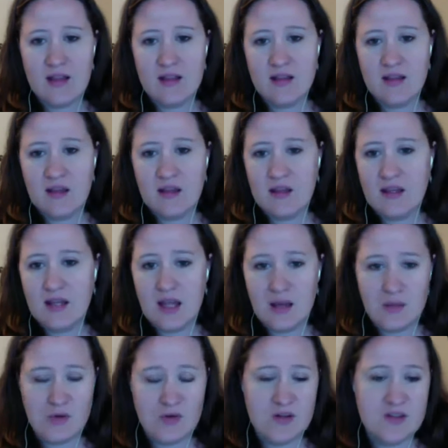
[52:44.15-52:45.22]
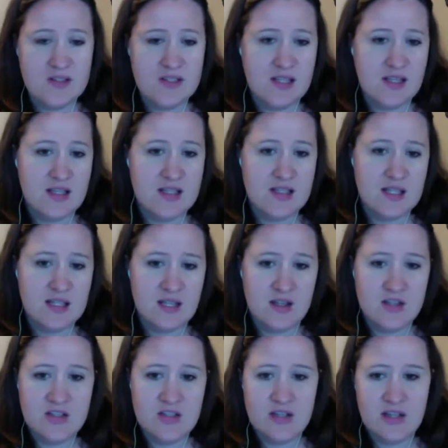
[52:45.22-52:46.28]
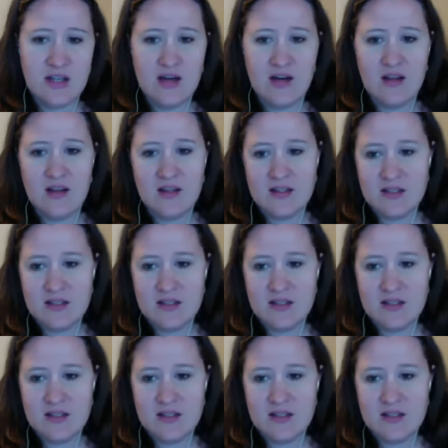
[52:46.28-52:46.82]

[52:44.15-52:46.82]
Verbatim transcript: and the cameras and the technology there,